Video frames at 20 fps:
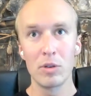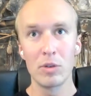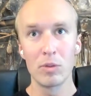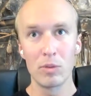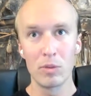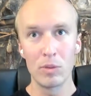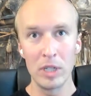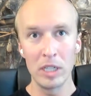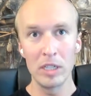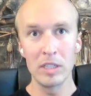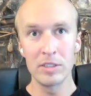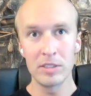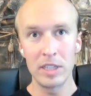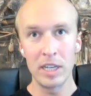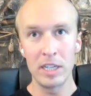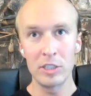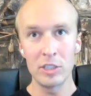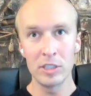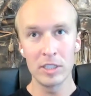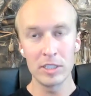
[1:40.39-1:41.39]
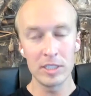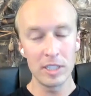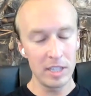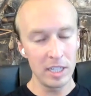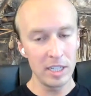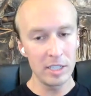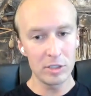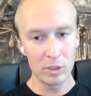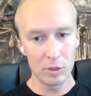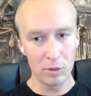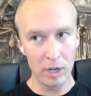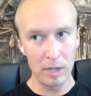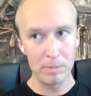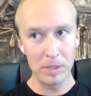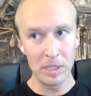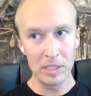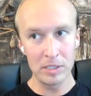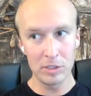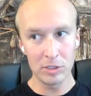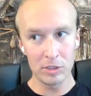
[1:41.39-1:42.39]
realization? Because I think it's a great
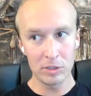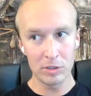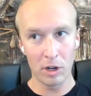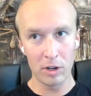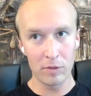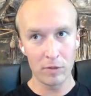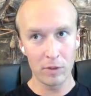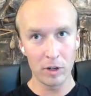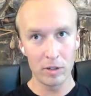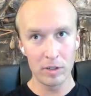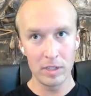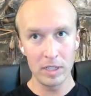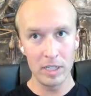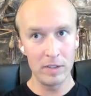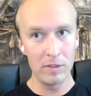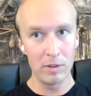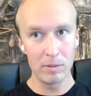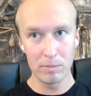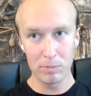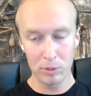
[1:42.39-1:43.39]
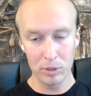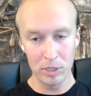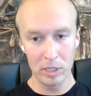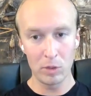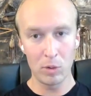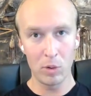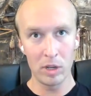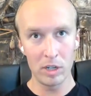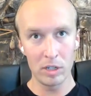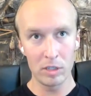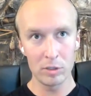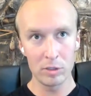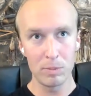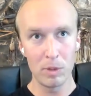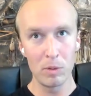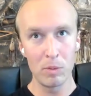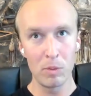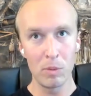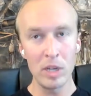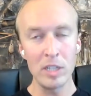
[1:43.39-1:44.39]
place to start for even pre-coiners,
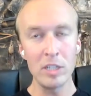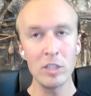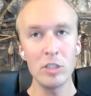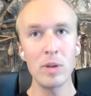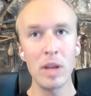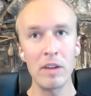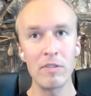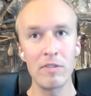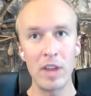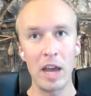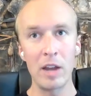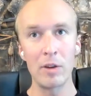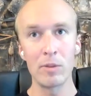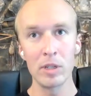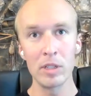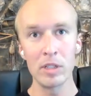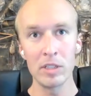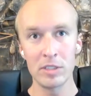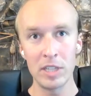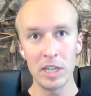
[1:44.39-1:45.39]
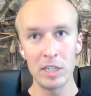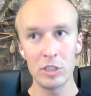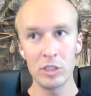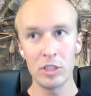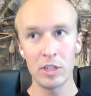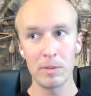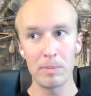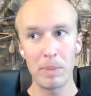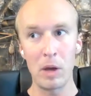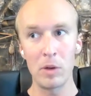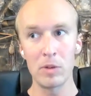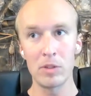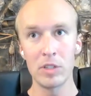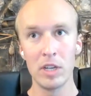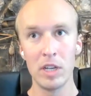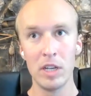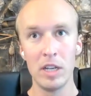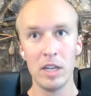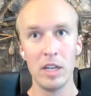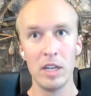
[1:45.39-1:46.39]
but when did you have that realization about
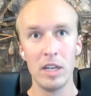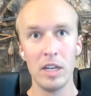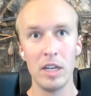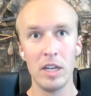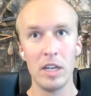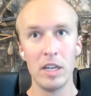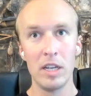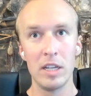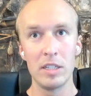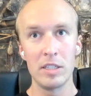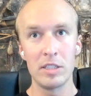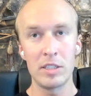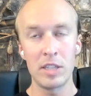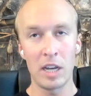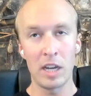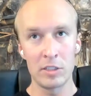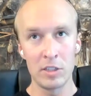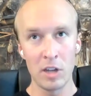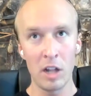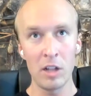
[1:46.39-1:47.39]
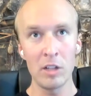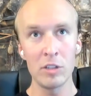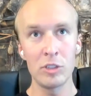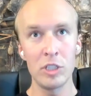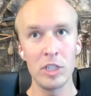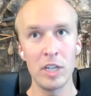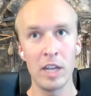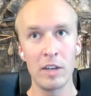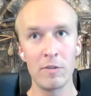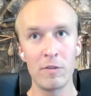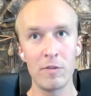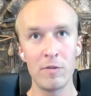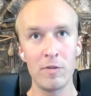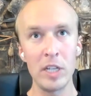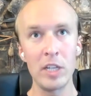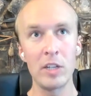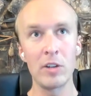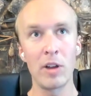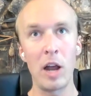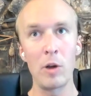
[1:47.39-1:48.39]
technology and
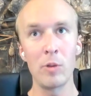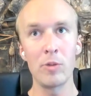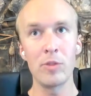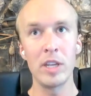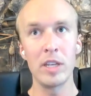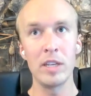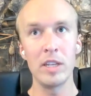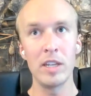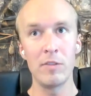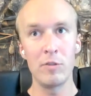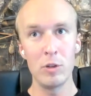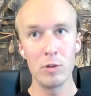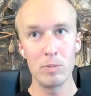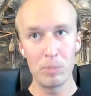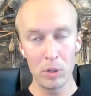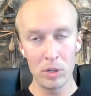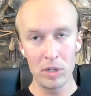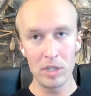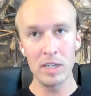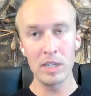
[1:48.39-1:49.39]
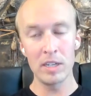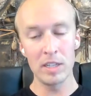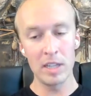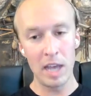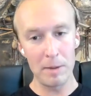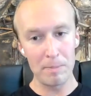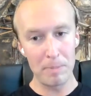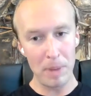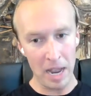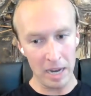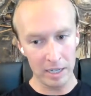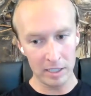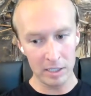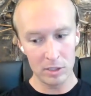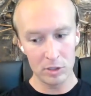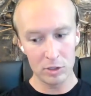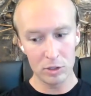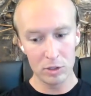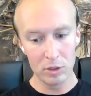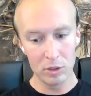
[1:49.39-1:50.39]
figure out that if you put it into that
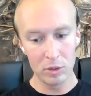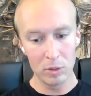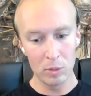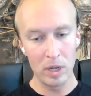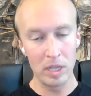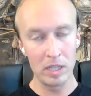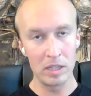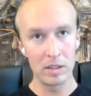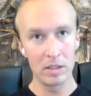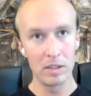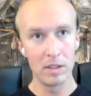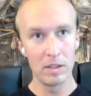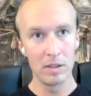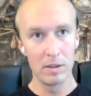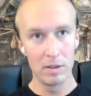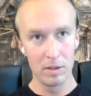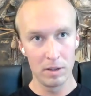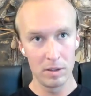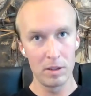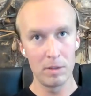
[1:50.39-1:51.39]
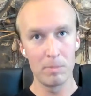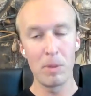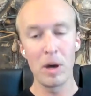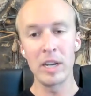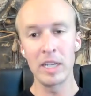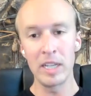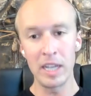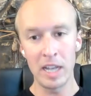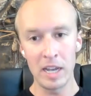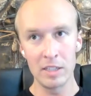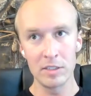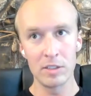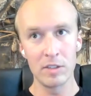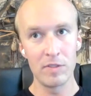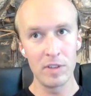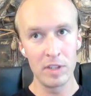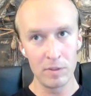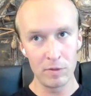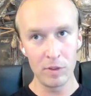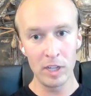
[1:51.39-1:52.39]
package with the butting heads of
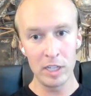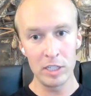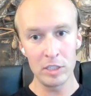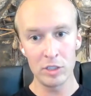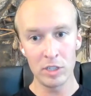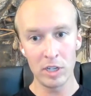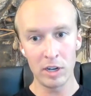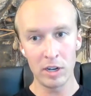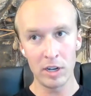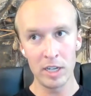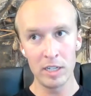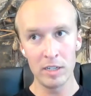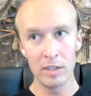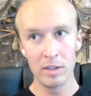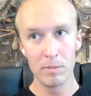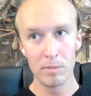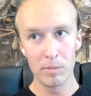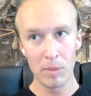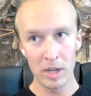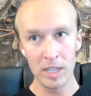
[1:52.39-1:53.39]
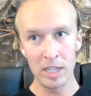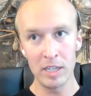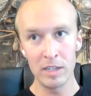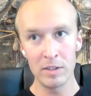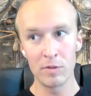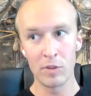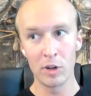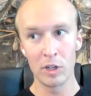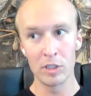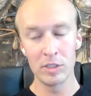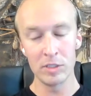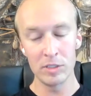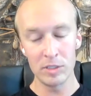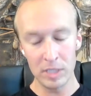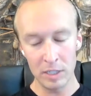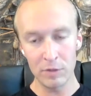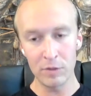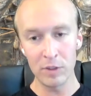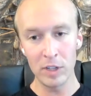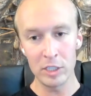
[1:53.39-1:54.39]
inflationary money versus
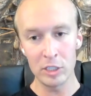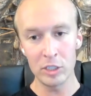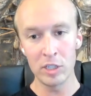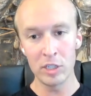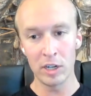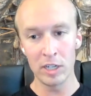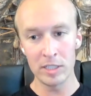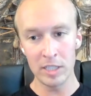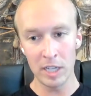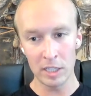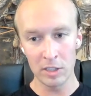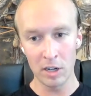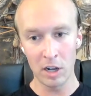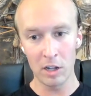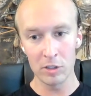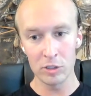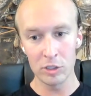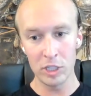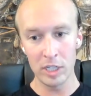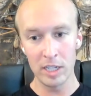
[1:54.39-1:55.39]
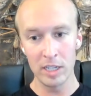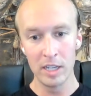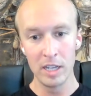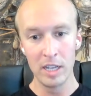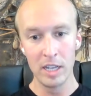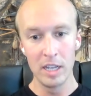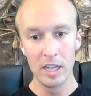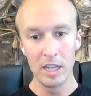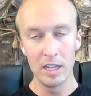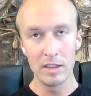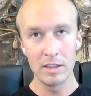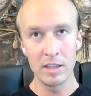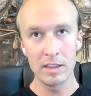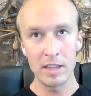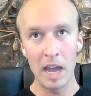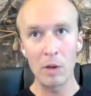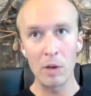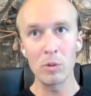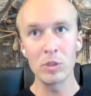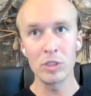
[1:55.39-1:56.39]
deflationary technology,
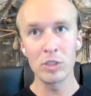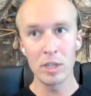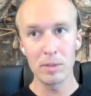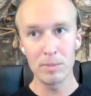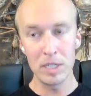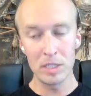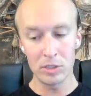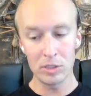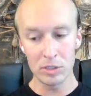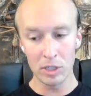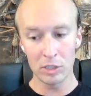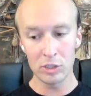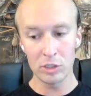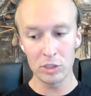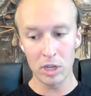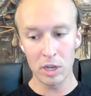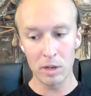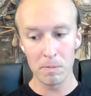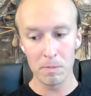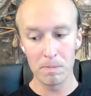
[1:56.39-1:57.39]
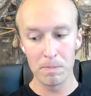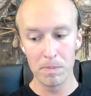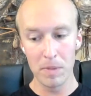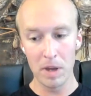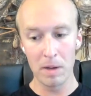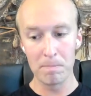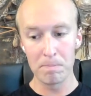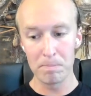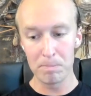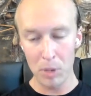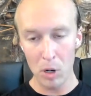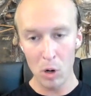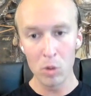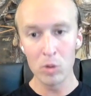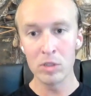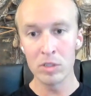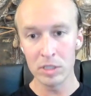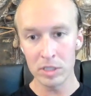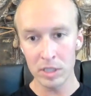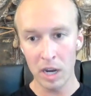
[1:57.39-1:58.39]
that was going to be such a
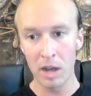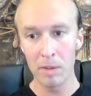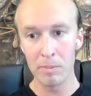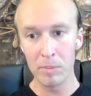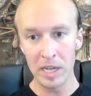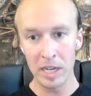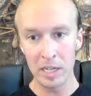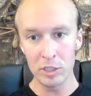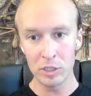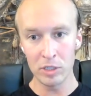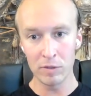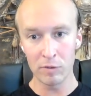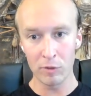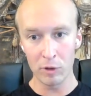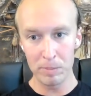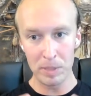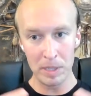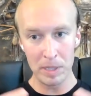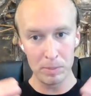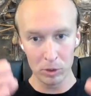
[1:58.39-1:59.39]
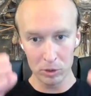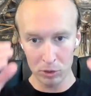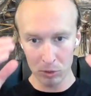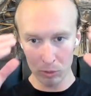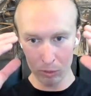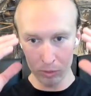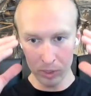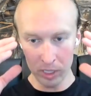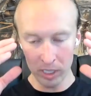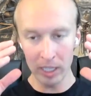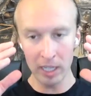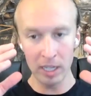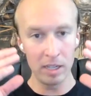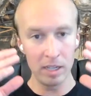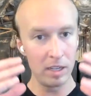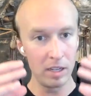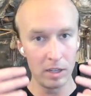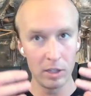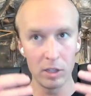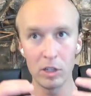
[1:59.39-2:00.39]
potent combination for people to
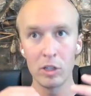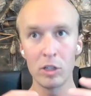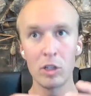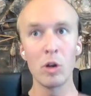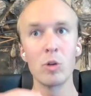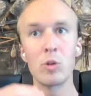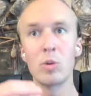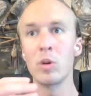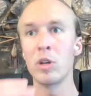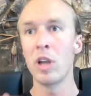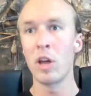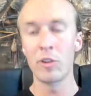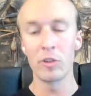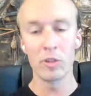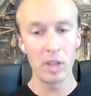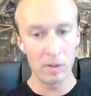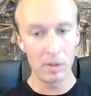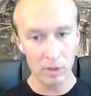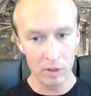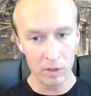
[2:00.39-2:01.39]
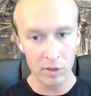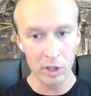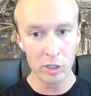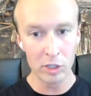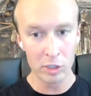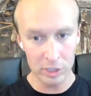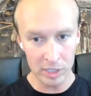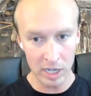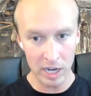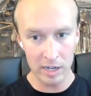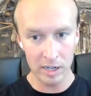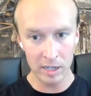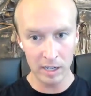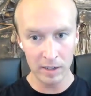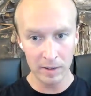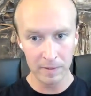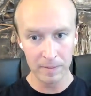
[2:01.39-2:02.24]
really go to another level of understanding?